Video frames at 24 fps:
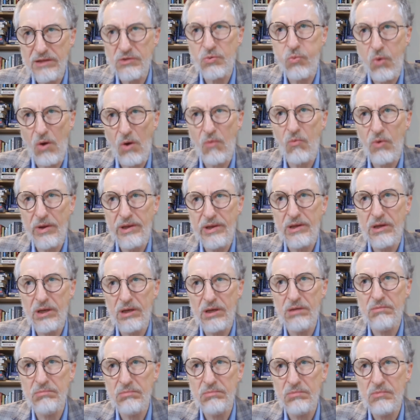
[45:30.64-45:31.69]
what we
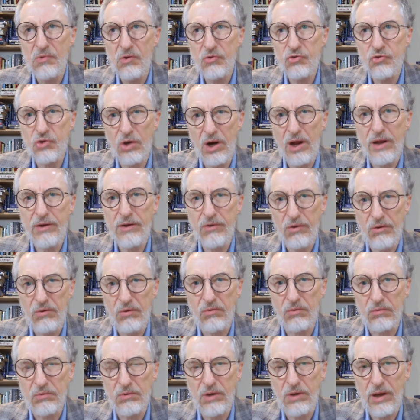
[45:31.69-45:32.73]
can try and
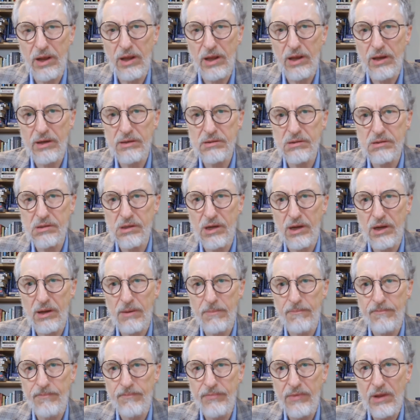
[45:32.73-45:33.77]
do. And
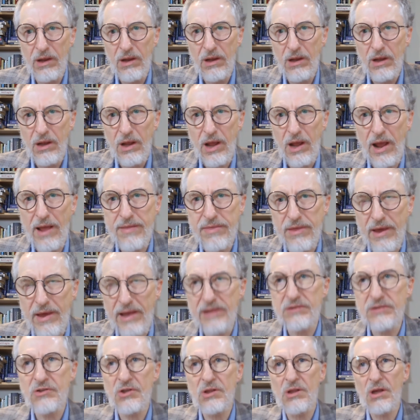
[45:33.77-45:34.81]

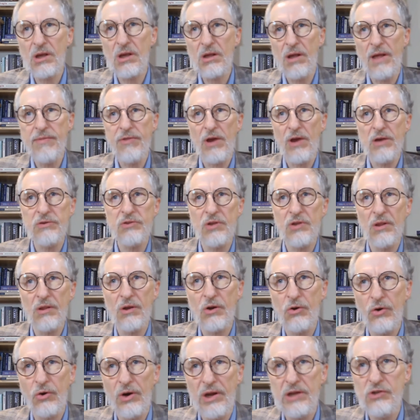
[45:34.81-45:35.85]
those are
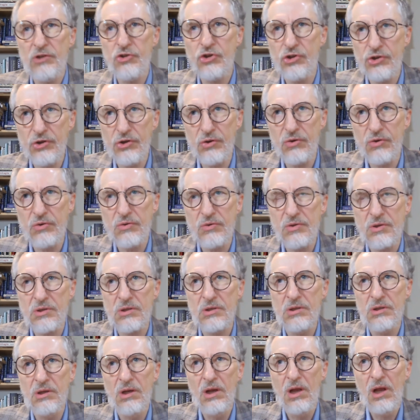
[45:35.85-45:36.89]
the green
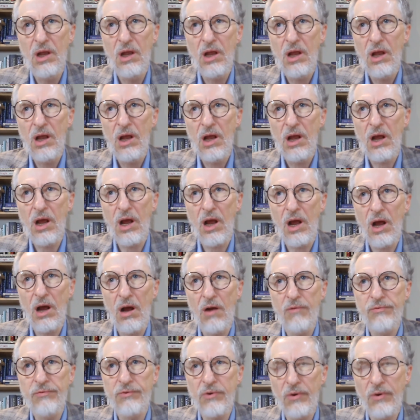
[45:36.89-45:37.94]
shoots
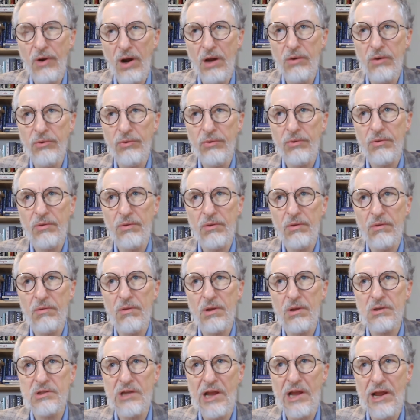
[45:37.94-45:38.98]
of growth,
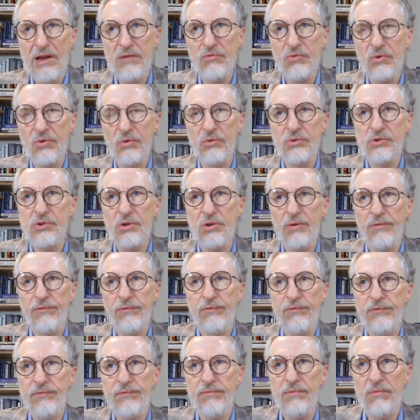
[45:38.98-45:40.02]
the tendrils
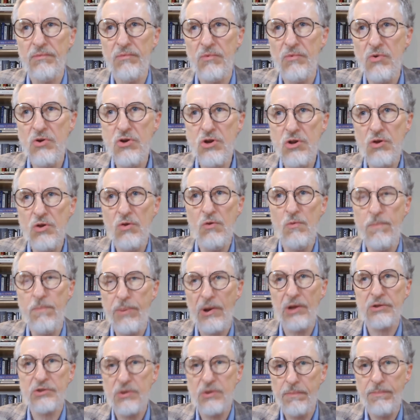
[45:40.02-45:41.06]
of new
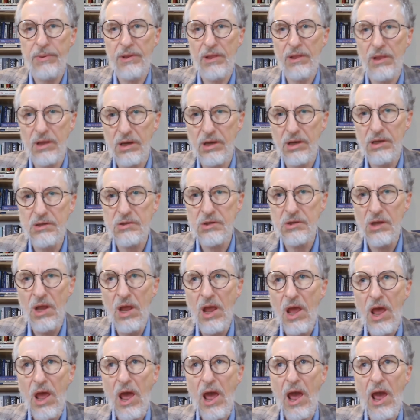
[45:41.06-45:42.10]
possibilities.
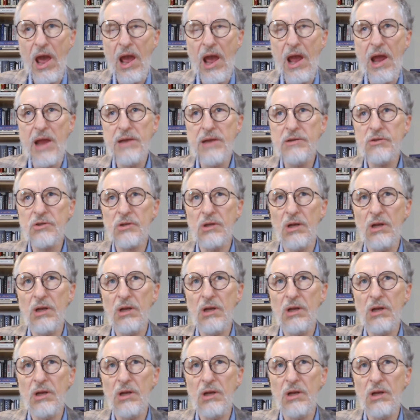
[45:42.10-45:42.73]
And